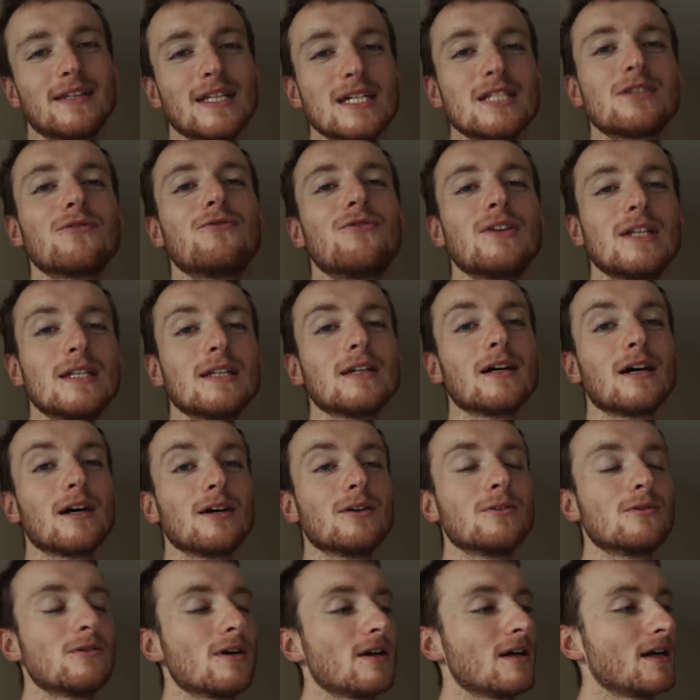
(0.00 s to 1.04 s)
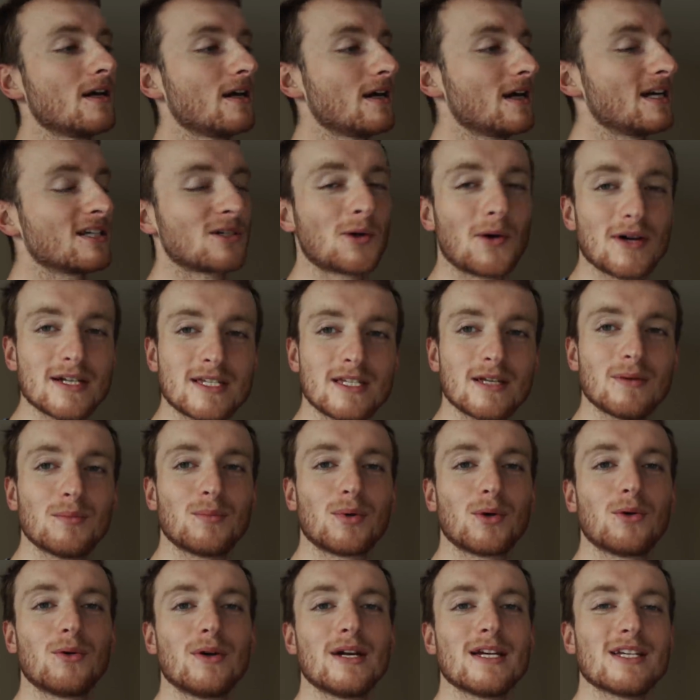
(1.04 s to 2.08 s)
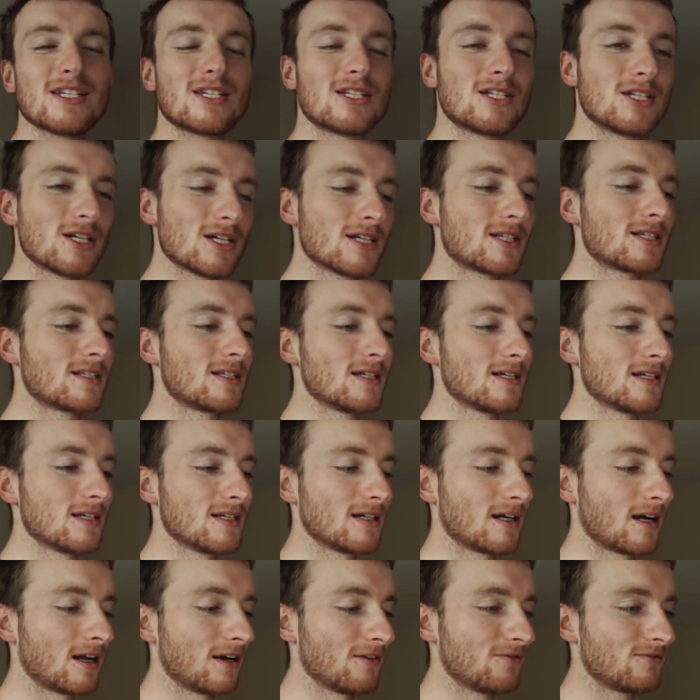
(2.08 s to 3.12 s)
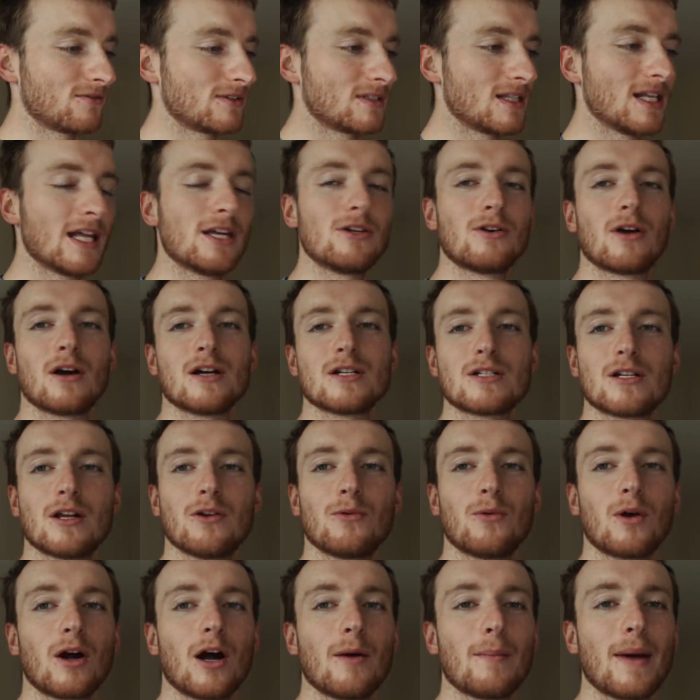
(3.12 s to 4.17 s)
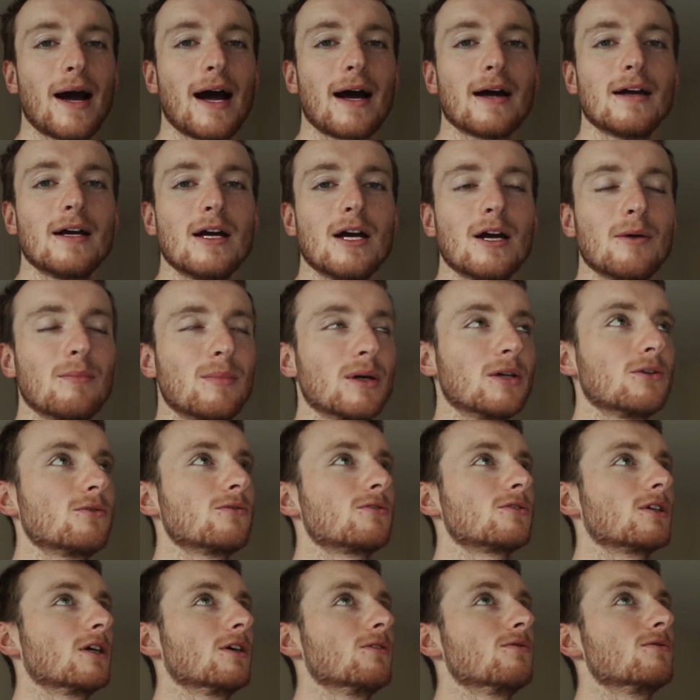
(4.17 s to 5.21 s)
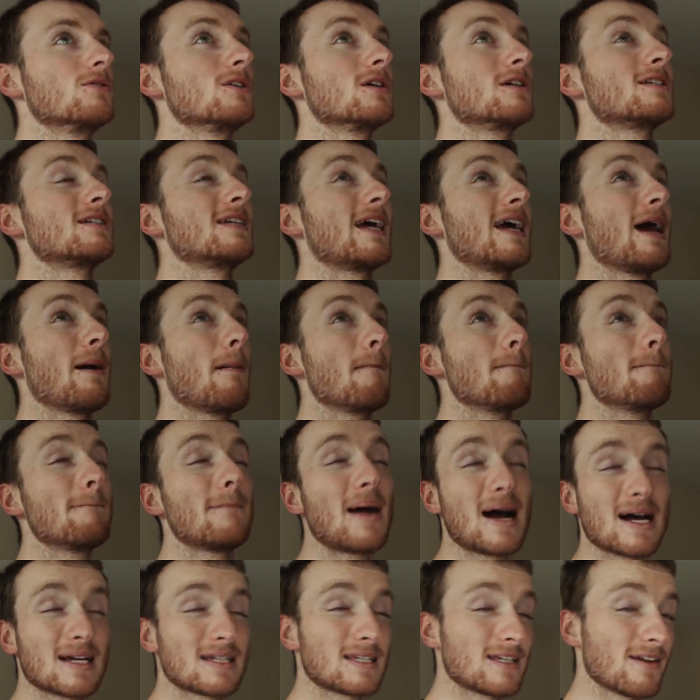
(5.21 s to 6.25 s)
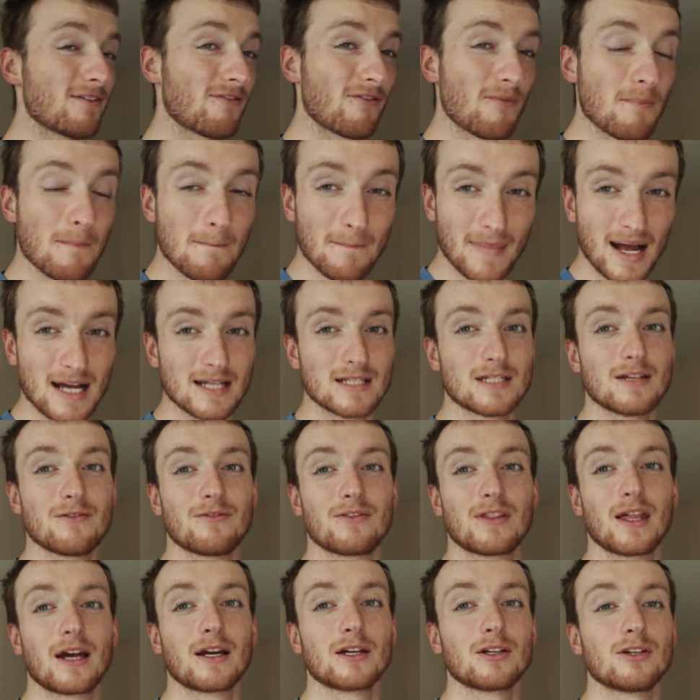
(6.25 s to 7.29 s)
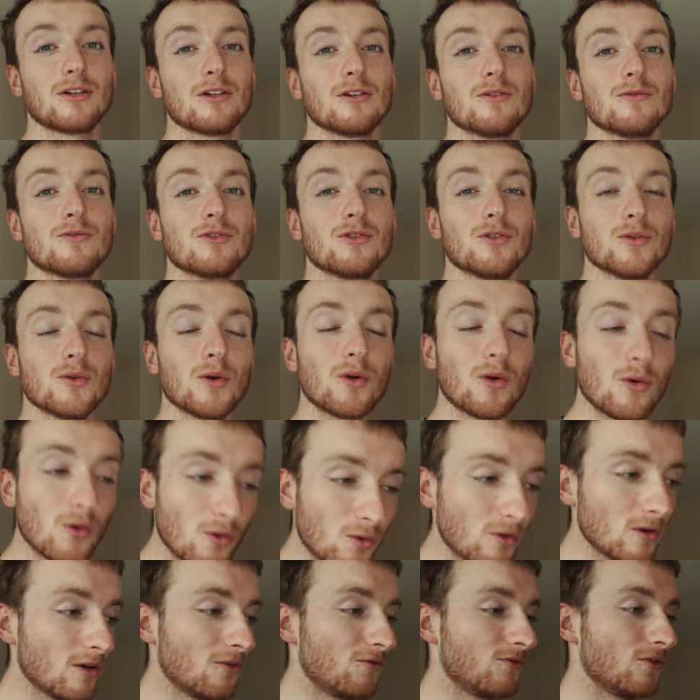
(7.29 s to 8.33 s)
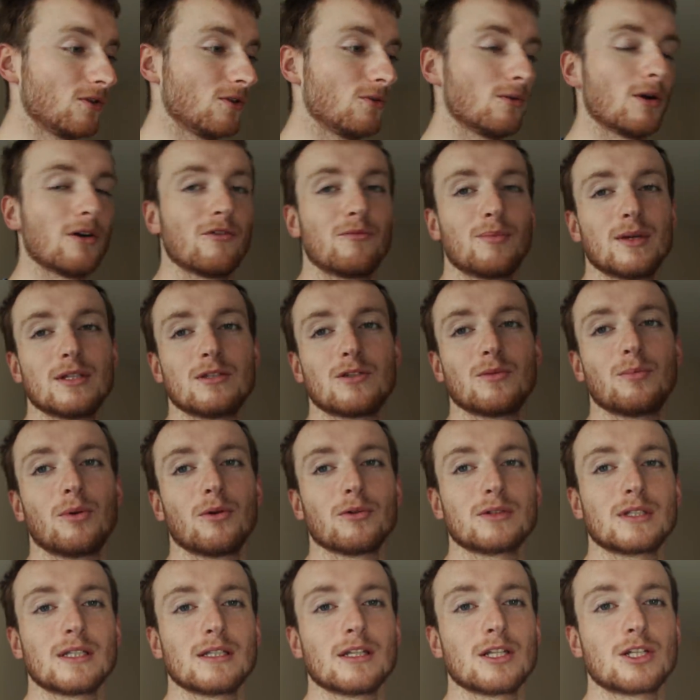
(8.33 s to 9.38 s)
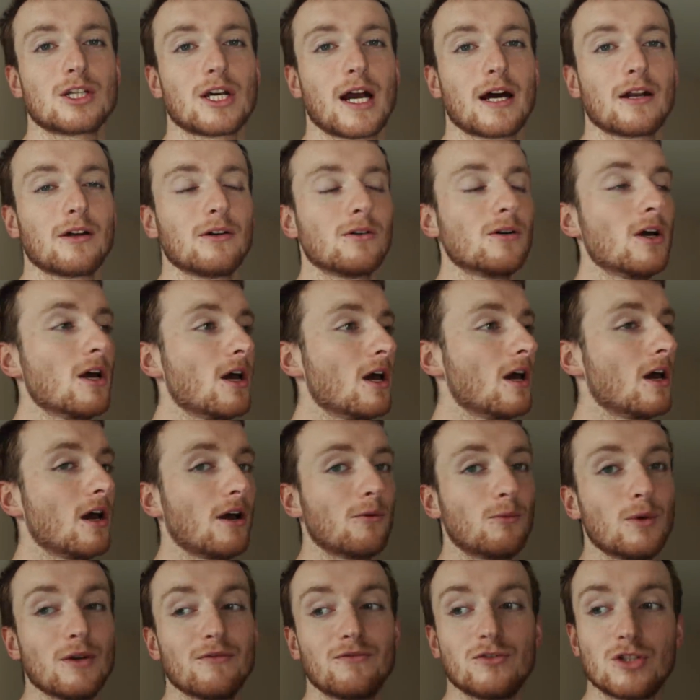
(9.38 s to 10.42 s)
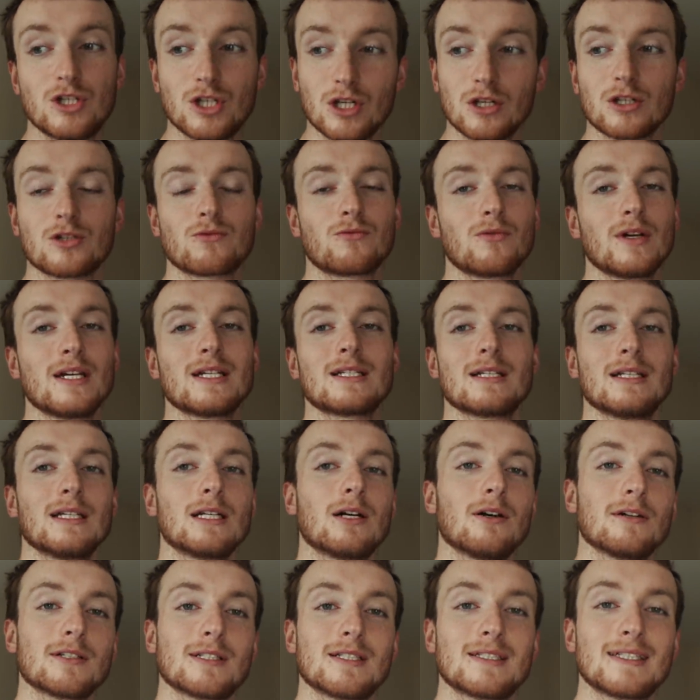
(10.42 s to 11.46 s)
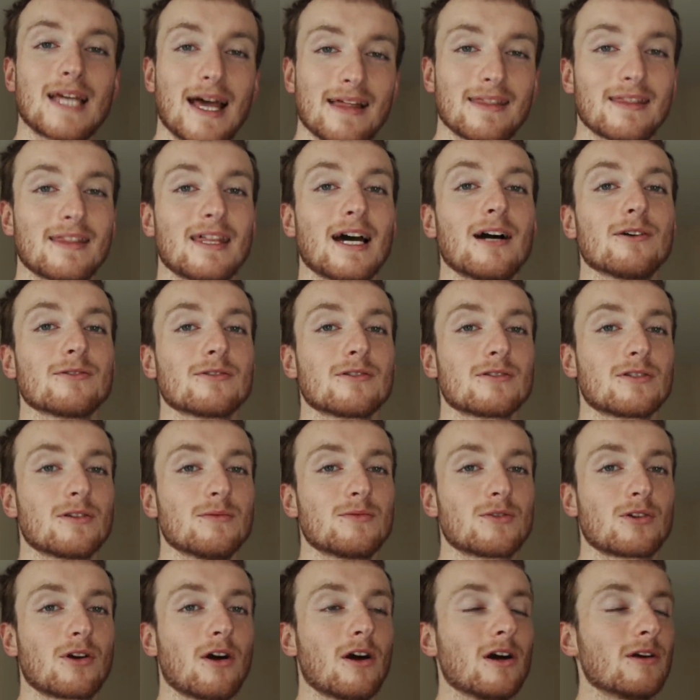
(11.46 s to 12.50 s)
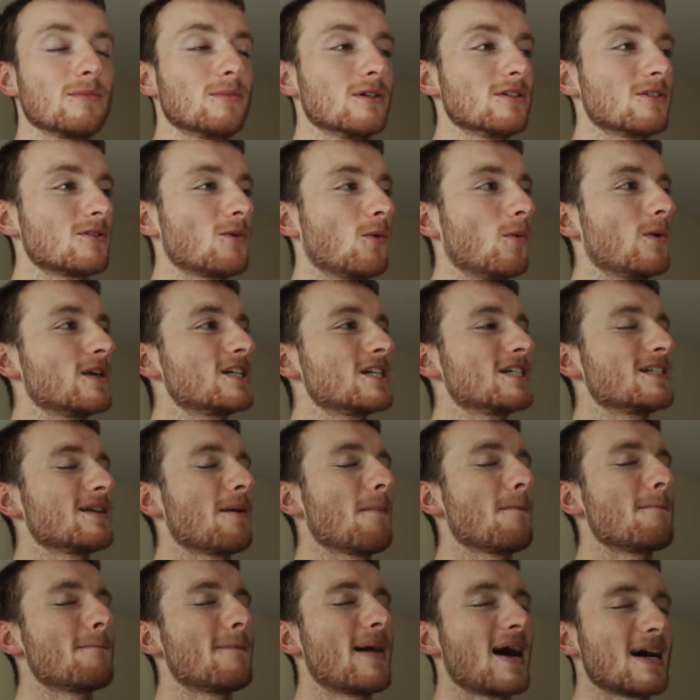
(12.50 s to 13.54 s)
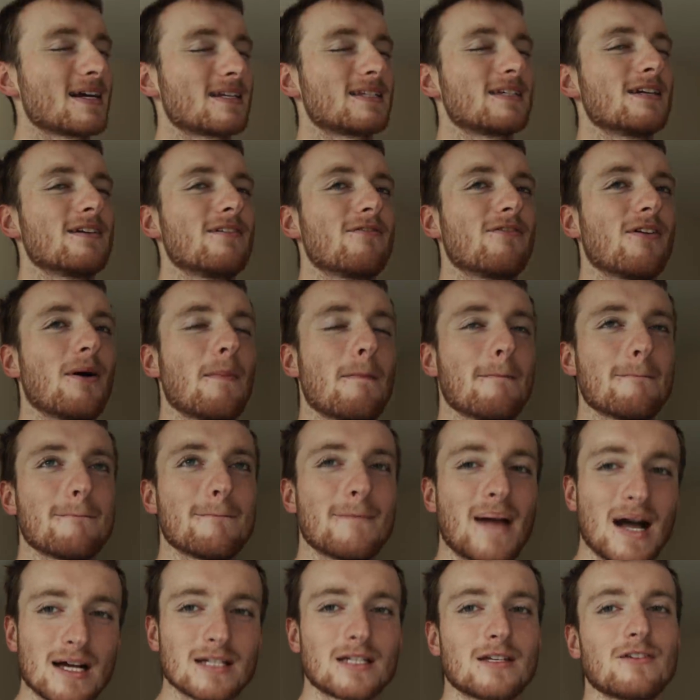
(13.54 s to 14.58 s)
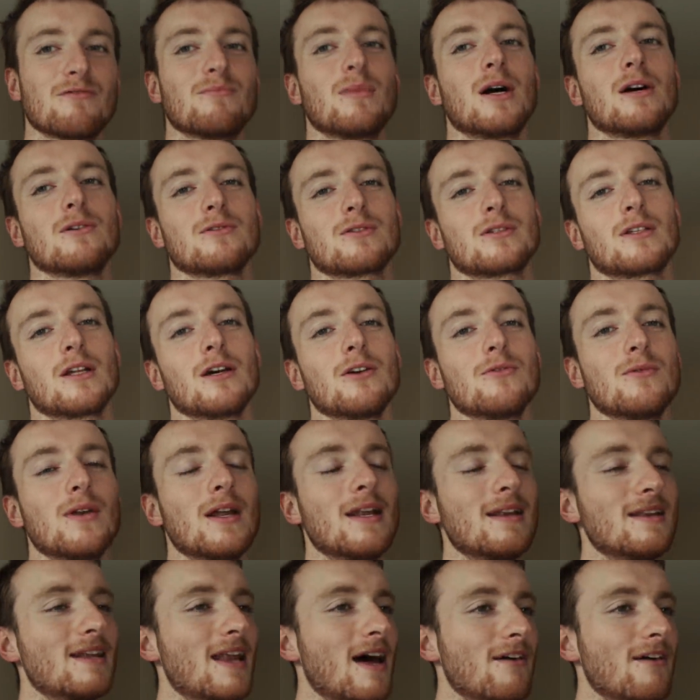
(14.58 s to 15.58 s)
This video is quite simple, it's just to kind of let you guys know where I'm at, but also just say a massive, massive thank you to all of you who have been supporting the channel. We've just recently got to 10,000 subscribers, which is a massive, massive milestone.